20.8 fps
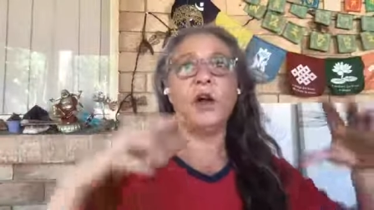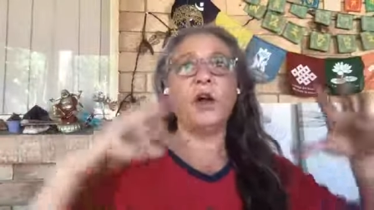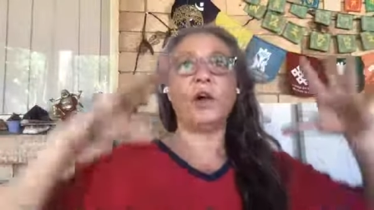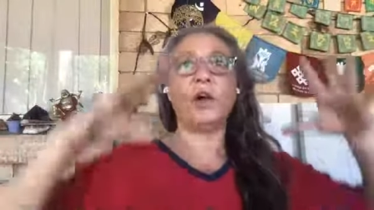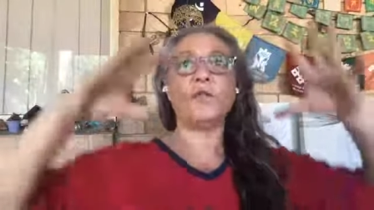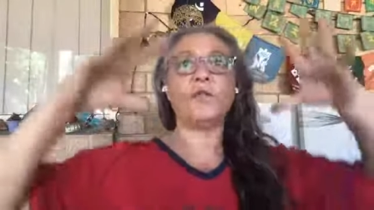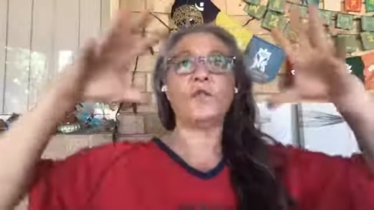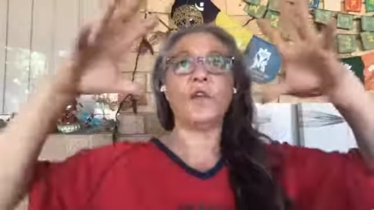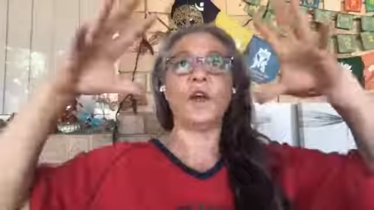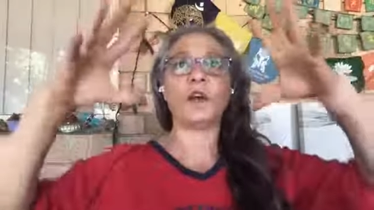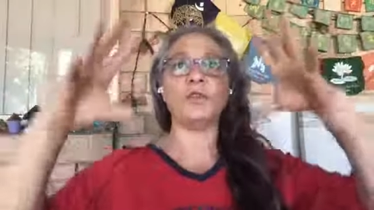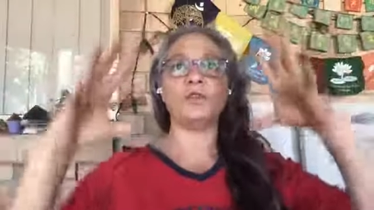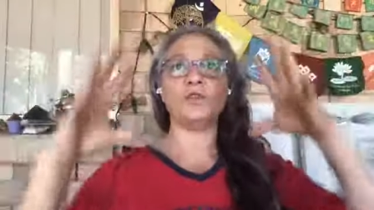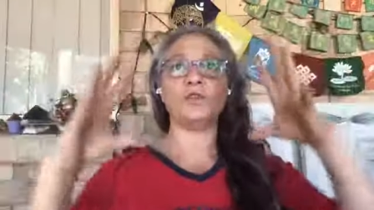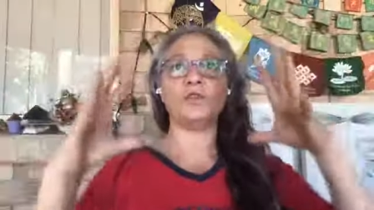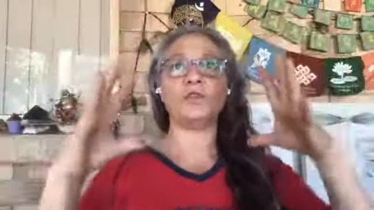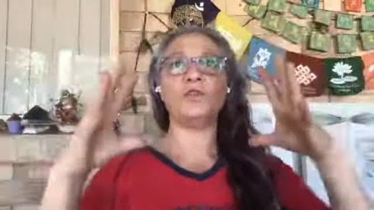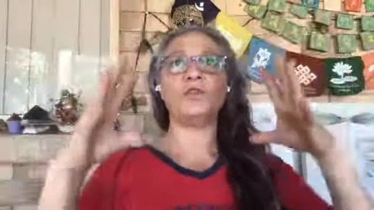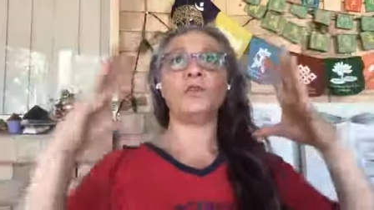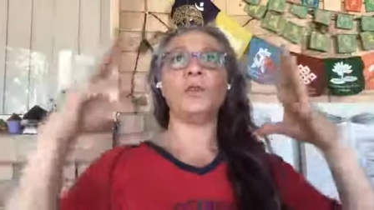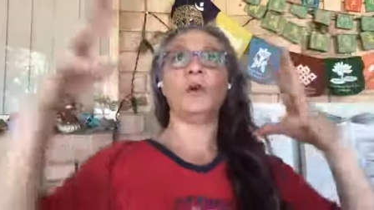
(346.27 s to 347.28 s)
of those
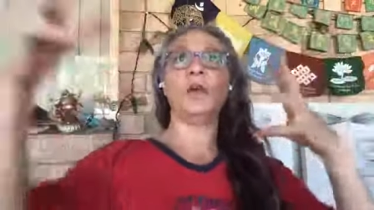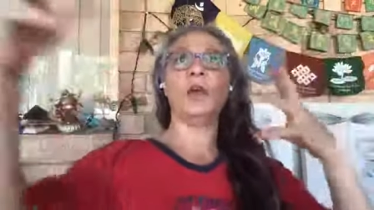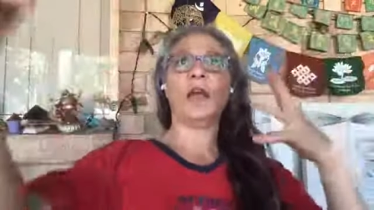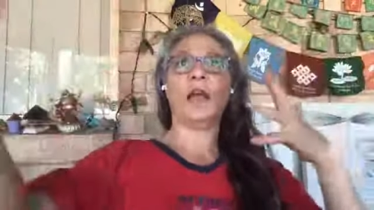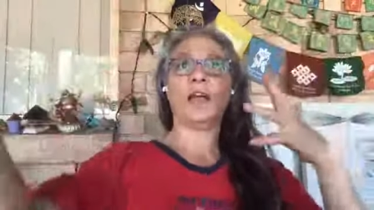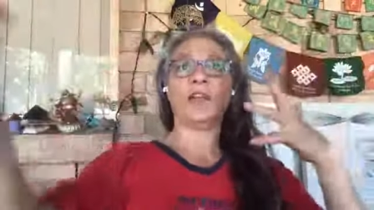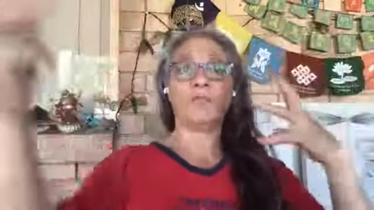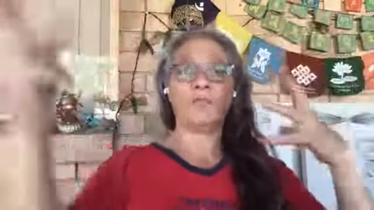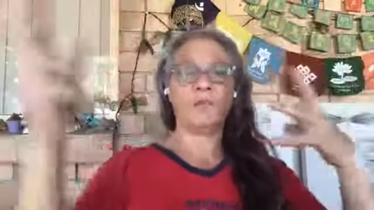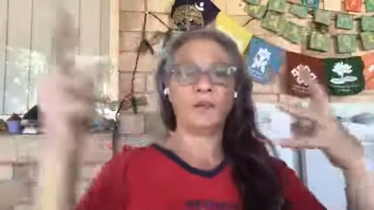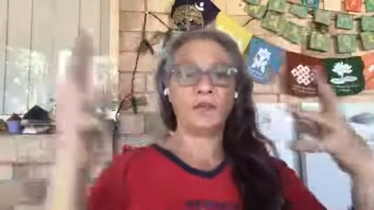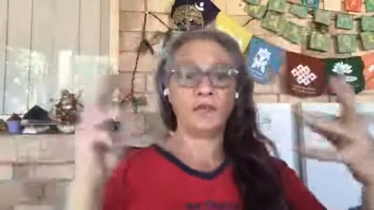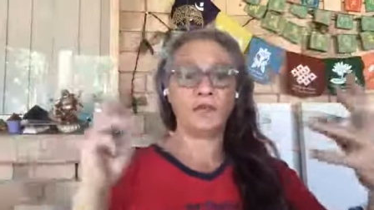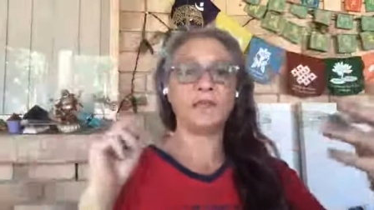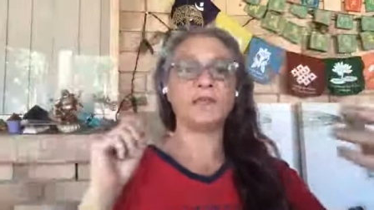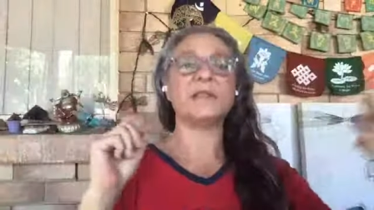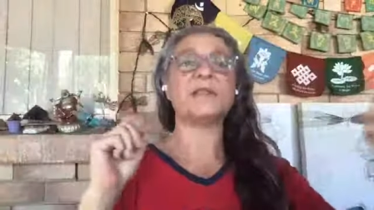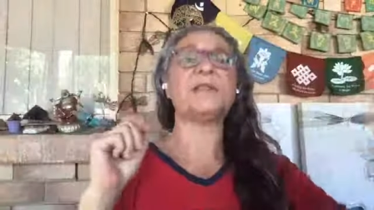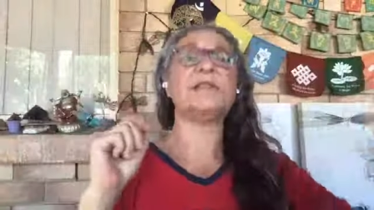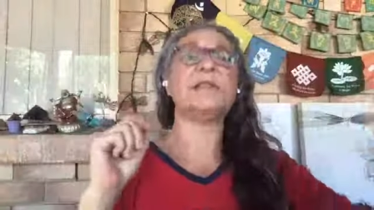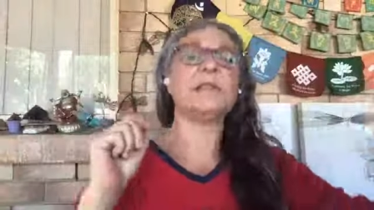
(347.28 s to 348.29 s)
who have
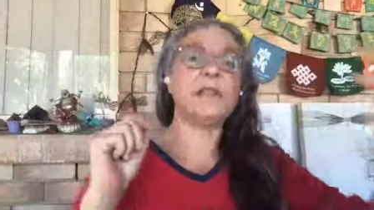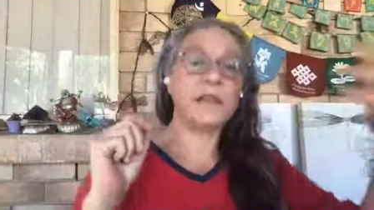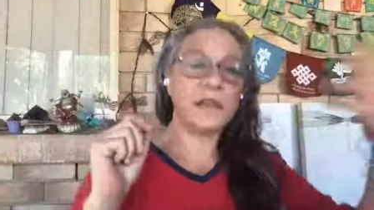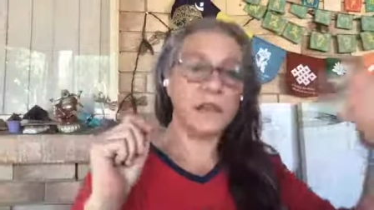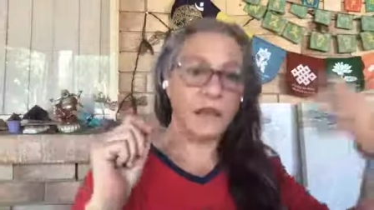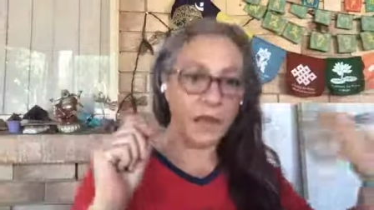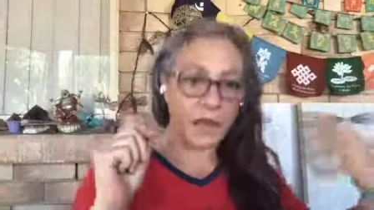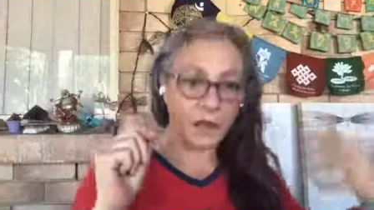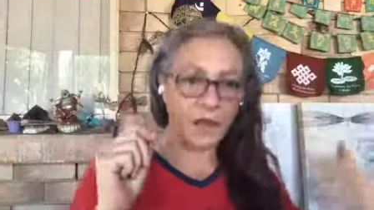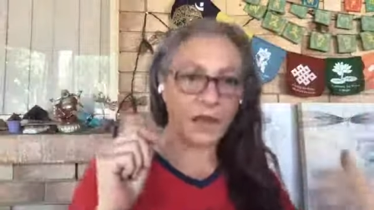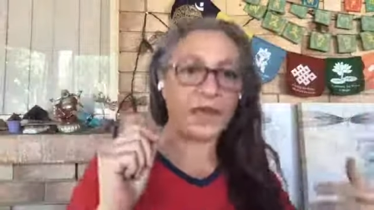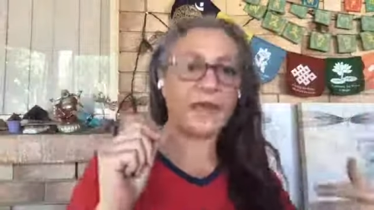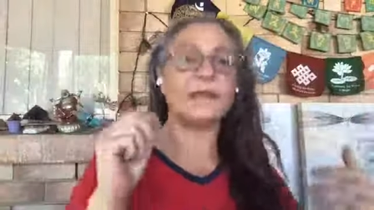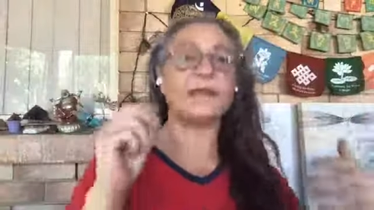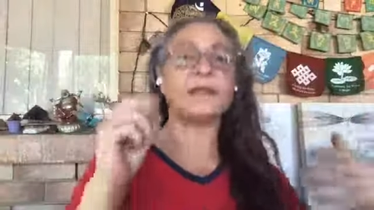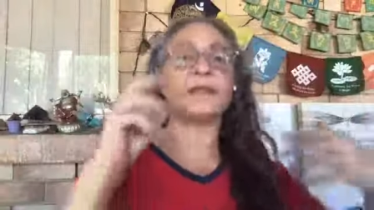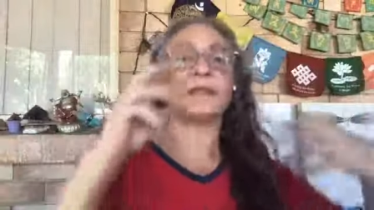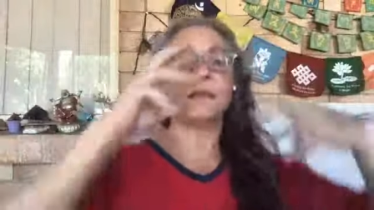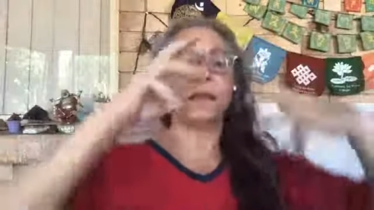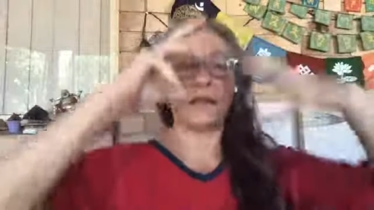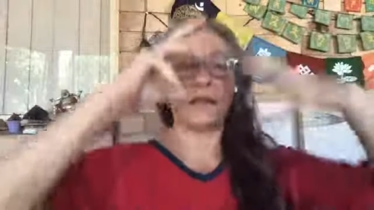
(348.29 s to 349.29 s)
businesses and
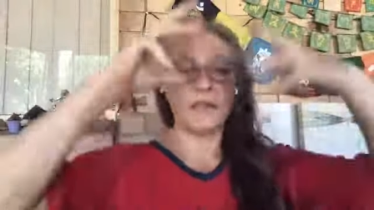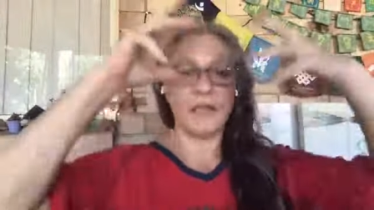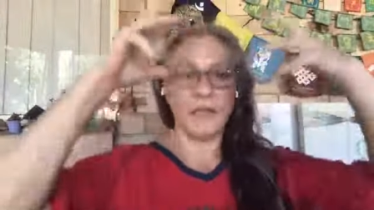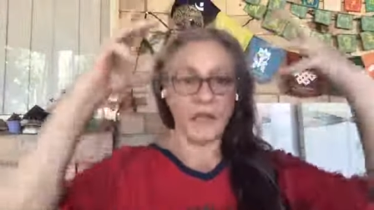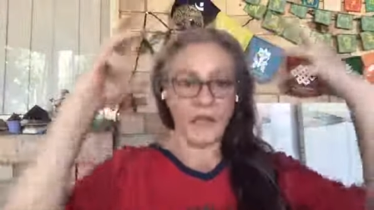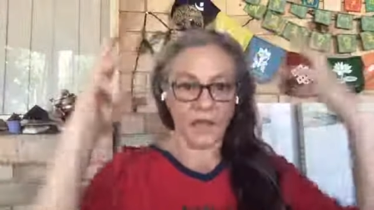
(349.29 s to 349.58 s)
clients and,